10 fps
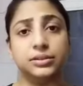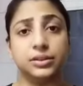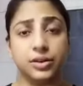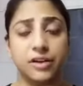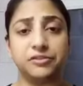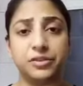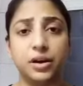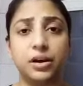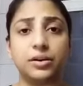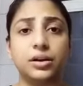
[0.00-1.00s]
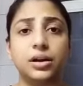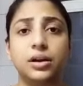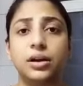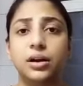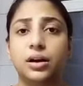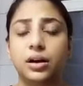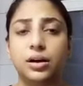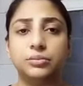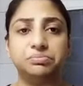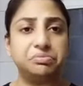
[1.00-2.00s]
the gram flour
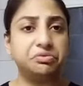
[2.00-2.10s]
uh,